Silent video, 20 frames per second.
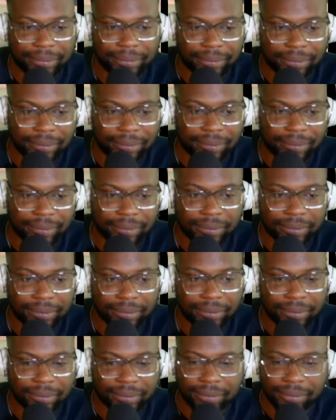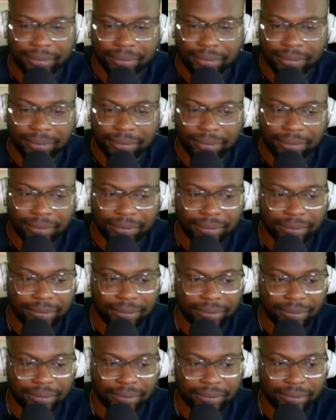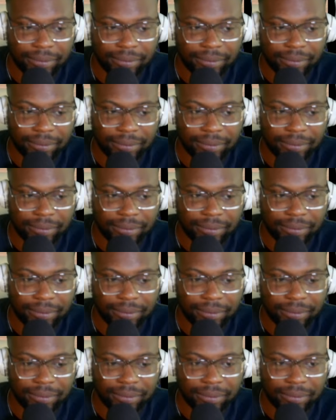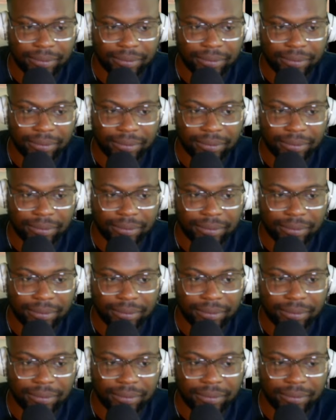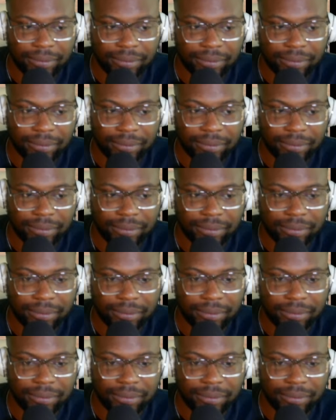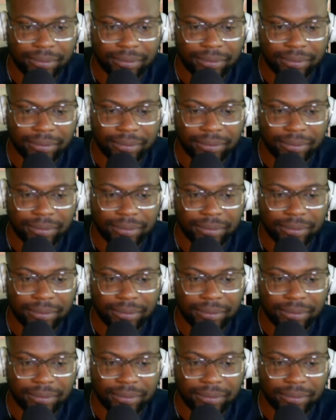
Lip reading: (no one is talking)